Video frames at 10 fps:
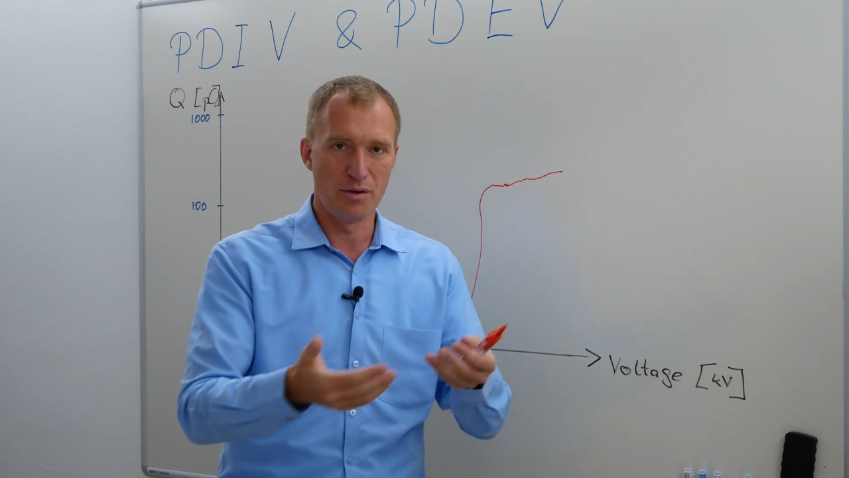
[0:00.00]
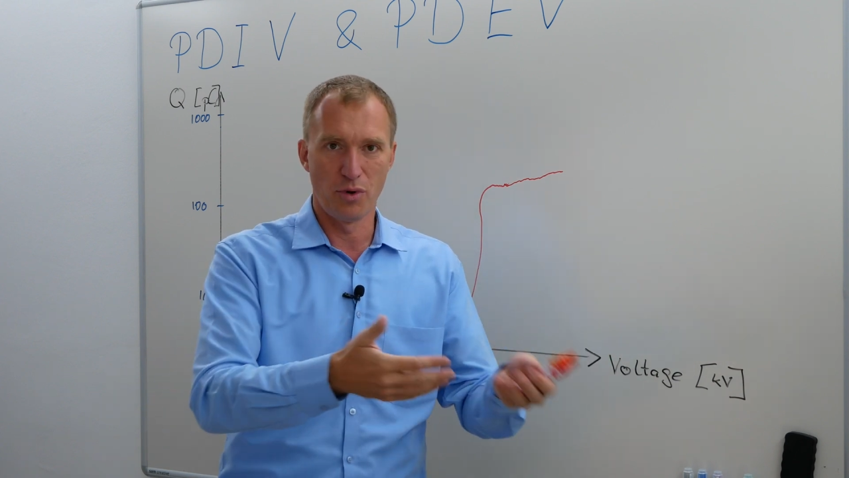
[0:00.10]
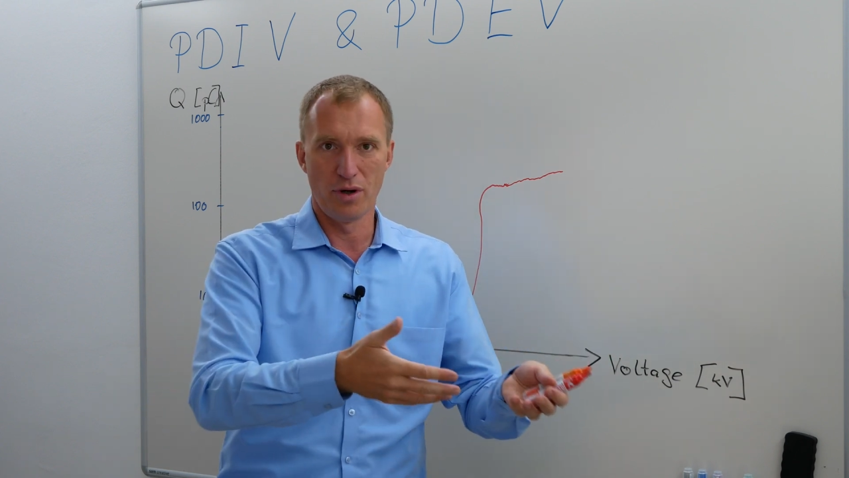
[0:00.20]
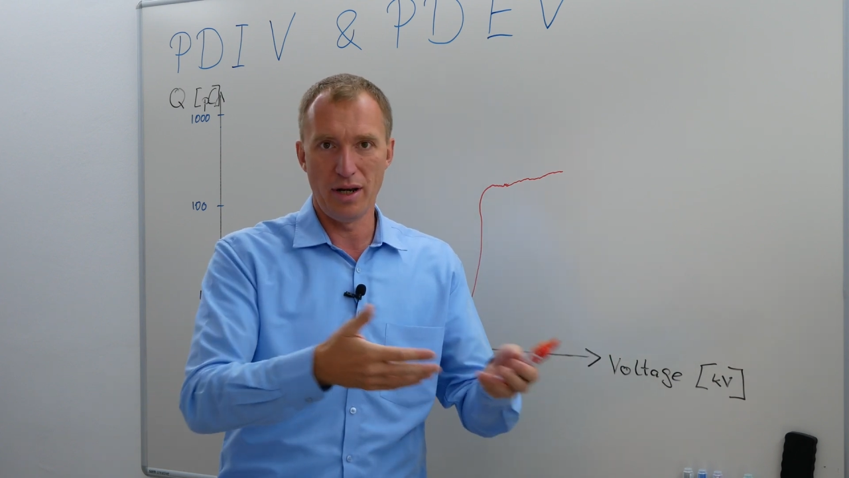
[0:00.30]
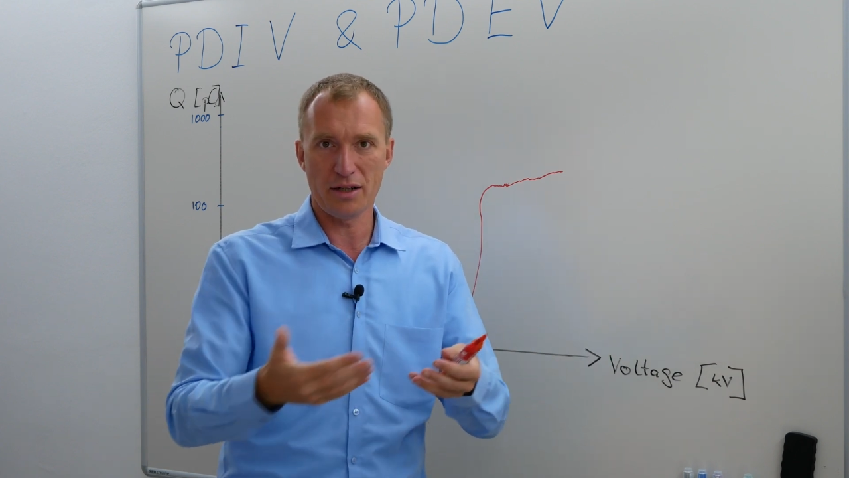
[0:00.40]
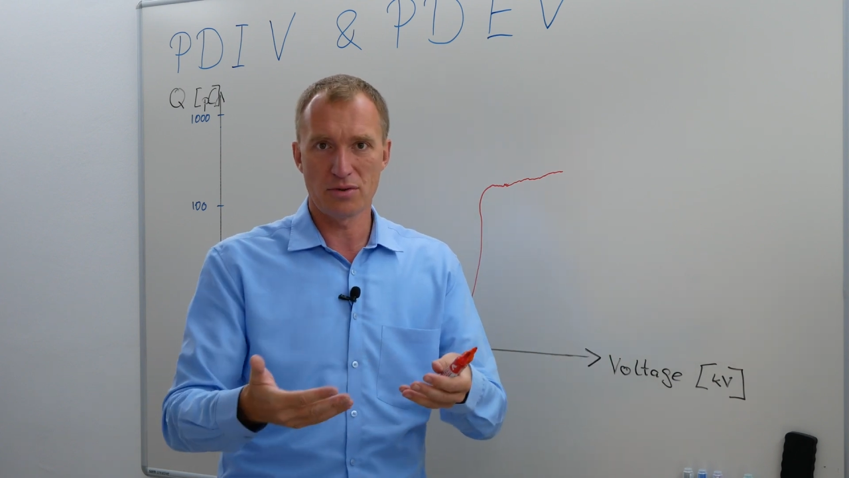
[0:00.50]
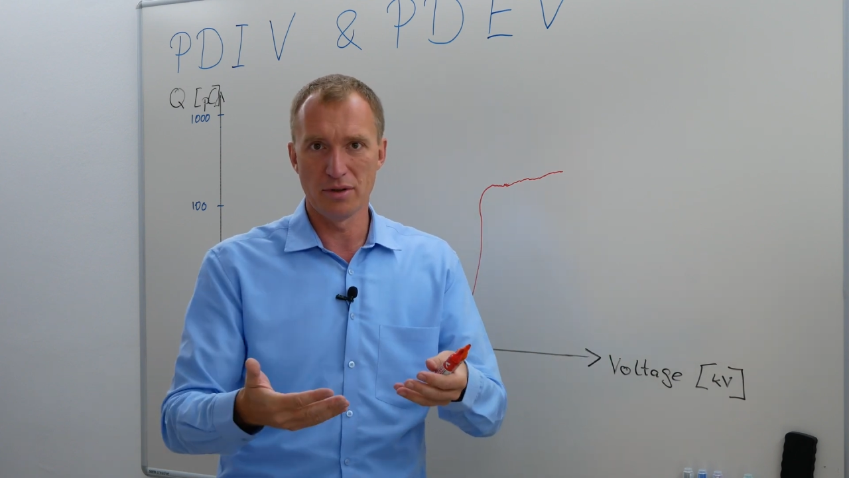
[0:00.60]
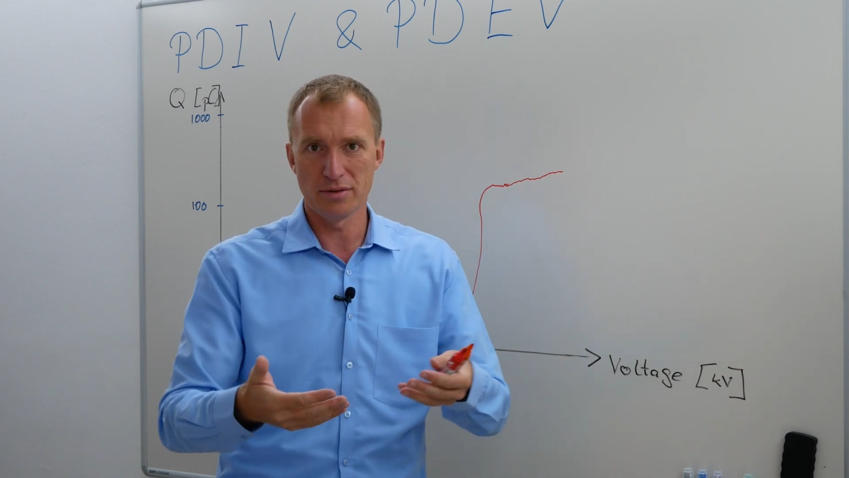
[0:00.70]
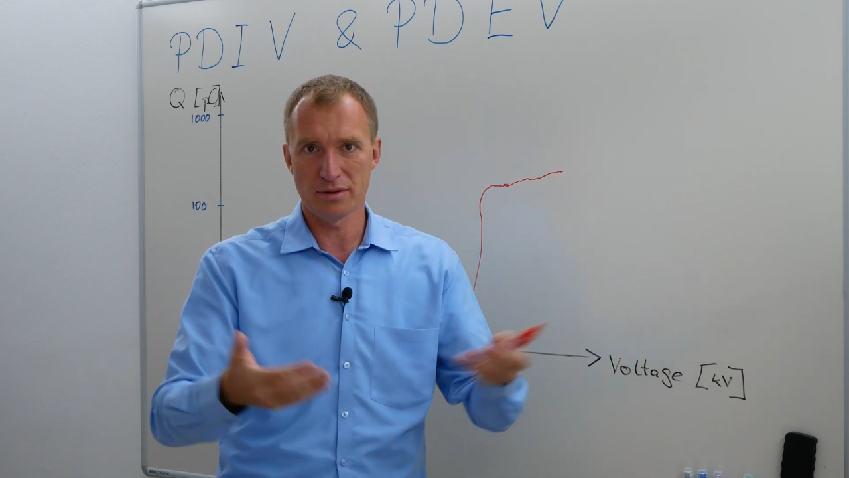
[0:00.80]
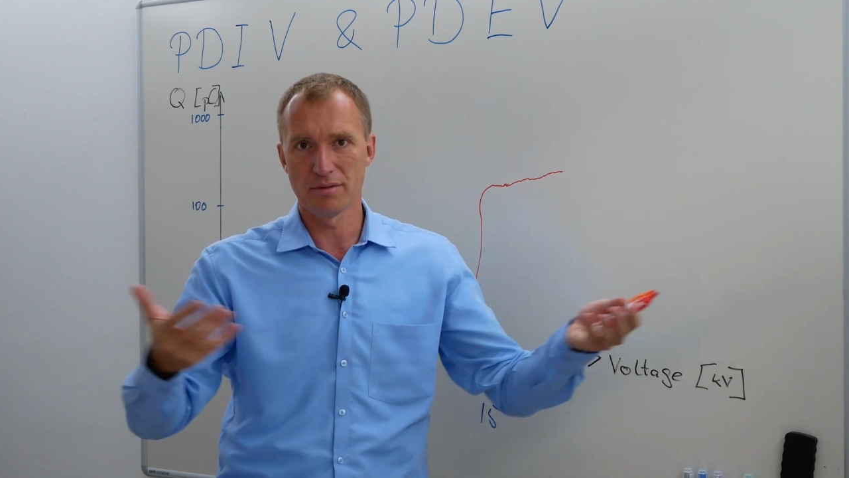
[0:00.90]
The more
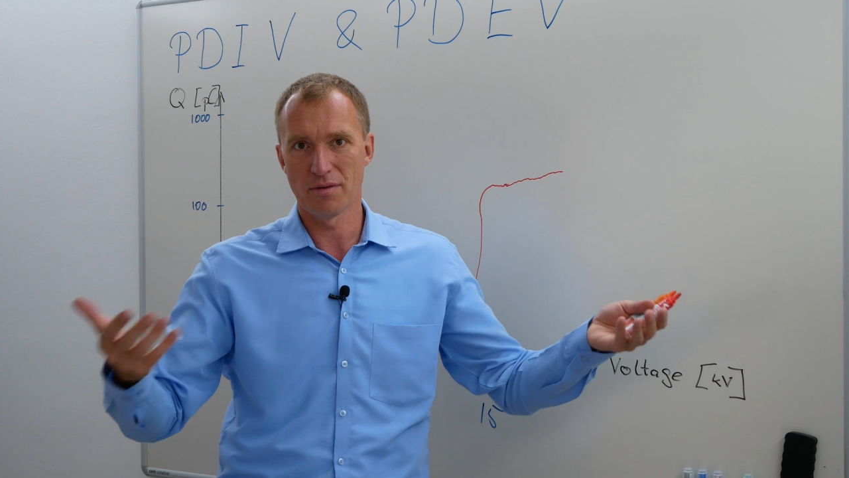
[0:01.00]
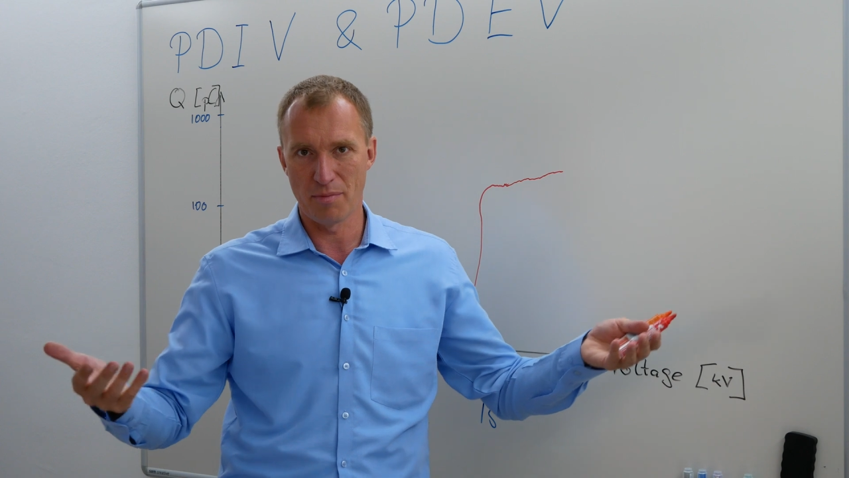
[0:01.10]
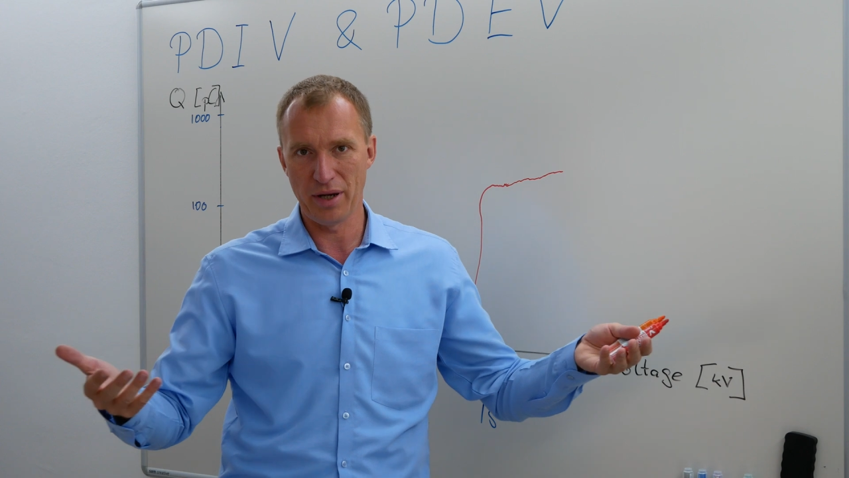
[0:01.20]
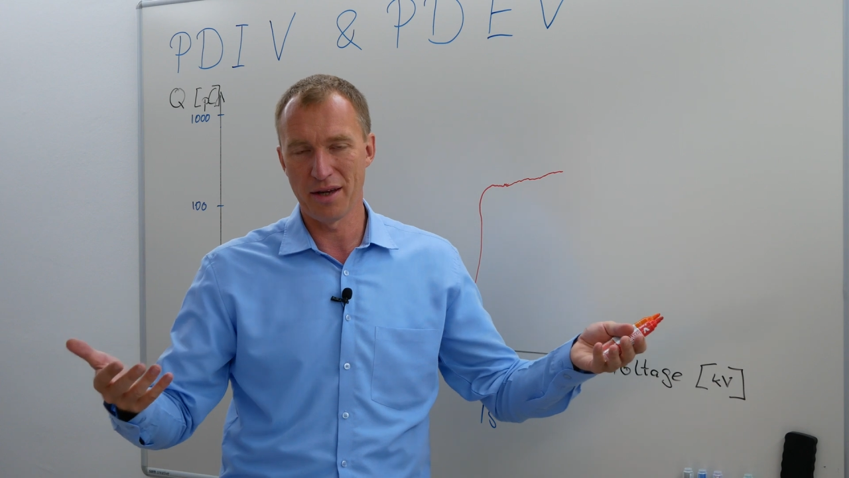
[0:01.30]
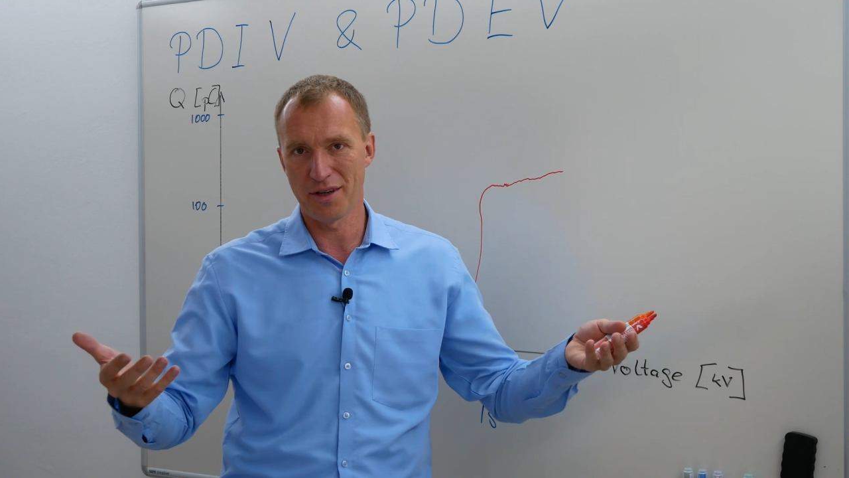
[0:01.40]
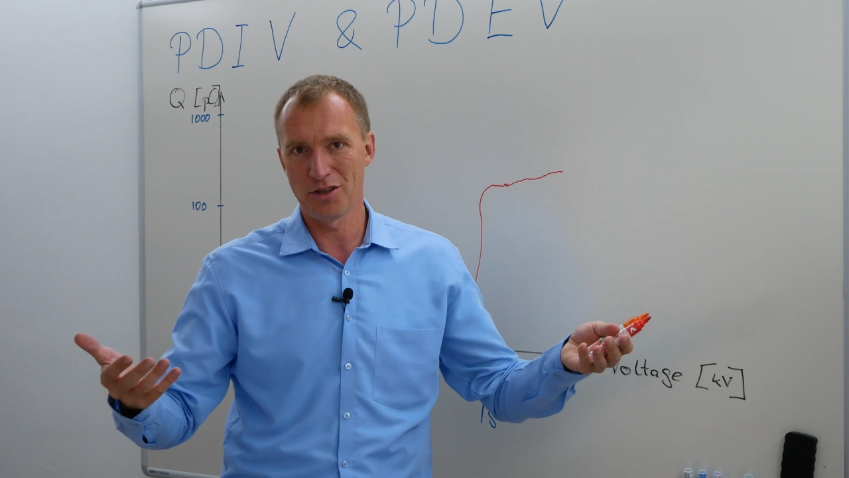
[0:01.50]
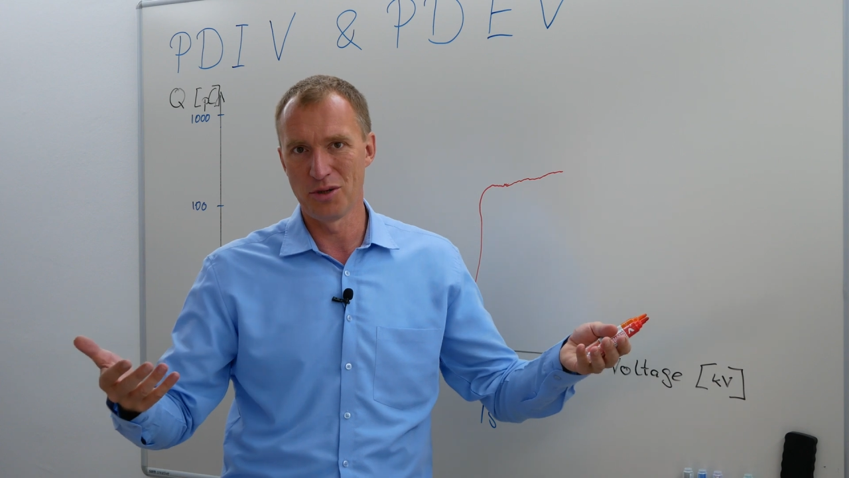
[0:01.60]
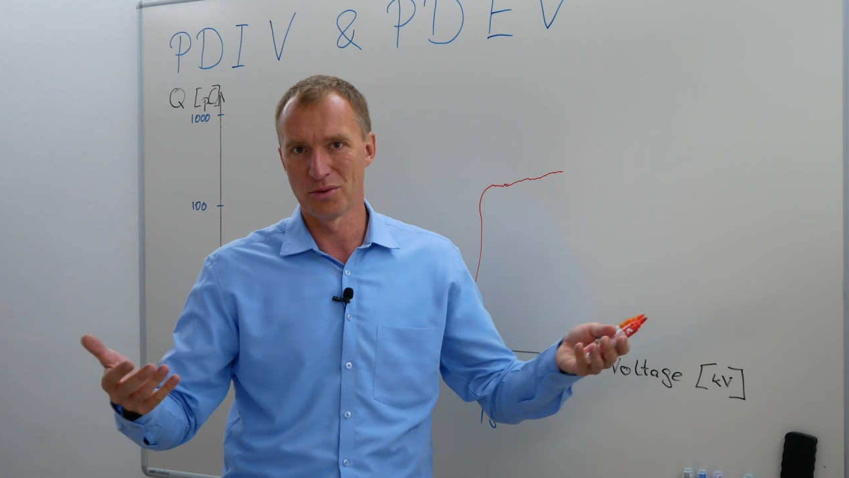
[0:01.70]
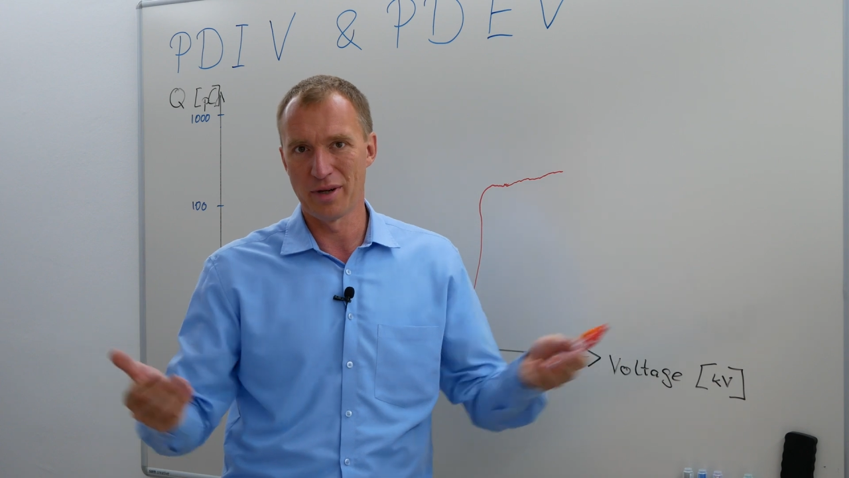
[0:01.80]
electrons, the bigger the Q,